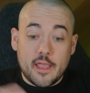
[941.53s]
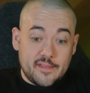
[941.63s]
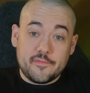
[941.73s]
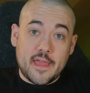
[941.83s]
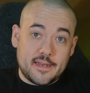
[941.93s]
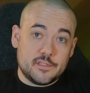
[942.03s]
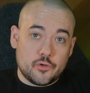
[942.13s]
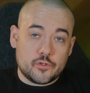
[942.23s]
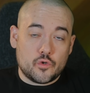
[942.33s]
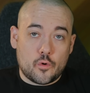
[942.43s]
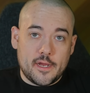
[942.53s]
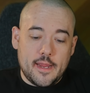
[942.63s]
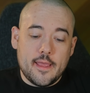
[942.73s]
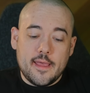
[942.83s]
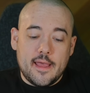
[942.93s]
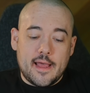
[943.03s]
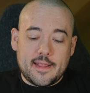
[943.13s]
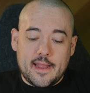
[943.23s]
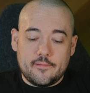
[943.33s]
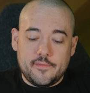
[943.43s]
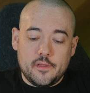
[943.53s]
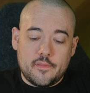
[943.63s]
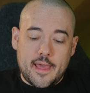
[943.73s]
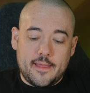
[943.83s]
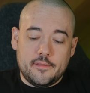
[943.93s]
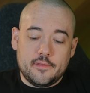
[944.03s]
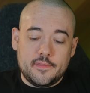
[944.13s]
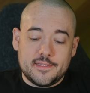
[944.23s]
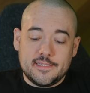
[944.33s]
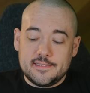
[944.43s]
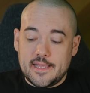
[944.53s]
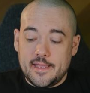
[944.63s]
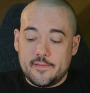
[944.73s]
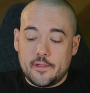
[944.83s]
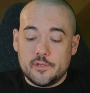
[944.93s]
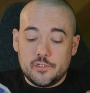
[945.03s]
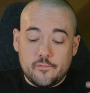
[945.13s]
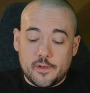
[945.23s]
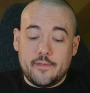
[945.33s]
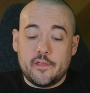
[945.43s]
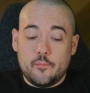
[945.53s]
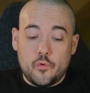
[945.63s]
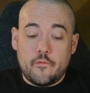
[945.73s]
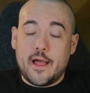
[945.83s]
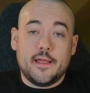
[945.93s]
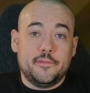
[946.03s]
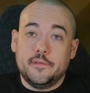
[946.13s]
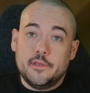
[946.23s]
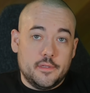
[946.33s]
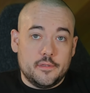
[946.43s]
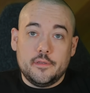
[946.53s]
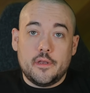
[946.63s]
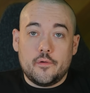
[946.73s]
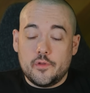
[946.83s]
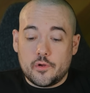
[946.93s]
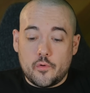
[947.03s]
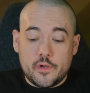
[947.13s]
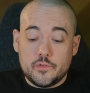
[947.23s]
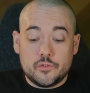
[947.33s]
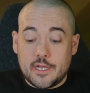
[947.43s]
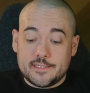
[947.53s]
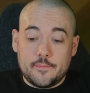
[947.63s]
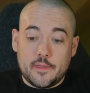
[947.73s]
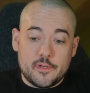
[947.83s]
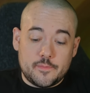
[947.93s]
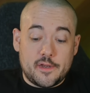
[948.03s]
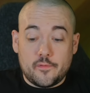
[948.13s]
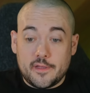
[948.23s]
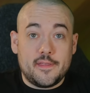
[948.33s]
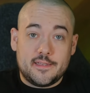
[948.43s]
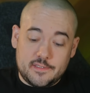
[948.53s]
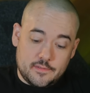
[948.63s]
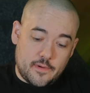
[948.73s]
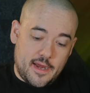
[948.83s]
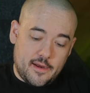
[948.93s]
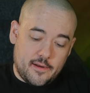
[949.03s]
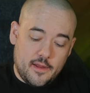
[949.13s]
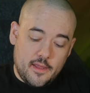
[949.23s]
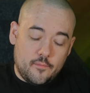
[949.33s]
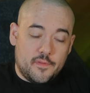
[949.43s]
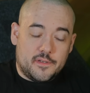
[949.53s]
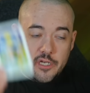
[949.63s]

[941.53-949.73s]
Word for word: if that is your story, I kind of feel that this is saying like once you forgive it and move on, you know, you're going to attract something much better. Look at this right here. With the